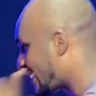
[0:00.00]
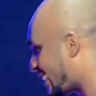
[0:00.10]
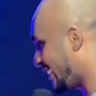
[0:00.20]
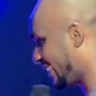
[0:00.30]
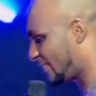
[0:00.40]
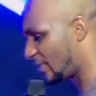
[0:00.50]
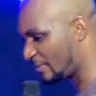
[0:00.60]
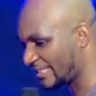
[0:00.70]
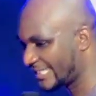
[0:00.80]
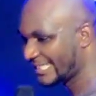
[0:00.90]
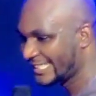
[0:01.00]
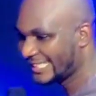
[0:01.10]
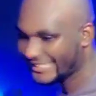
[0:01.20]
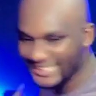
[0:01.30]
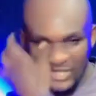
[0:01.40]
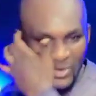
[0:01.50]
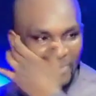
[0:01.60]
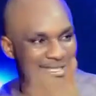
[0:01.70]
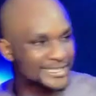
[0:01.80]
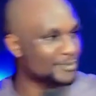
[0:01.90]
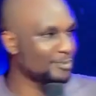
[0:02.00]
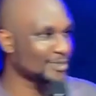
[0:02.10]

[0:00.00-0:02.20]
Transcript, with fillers: message for me. There's a way message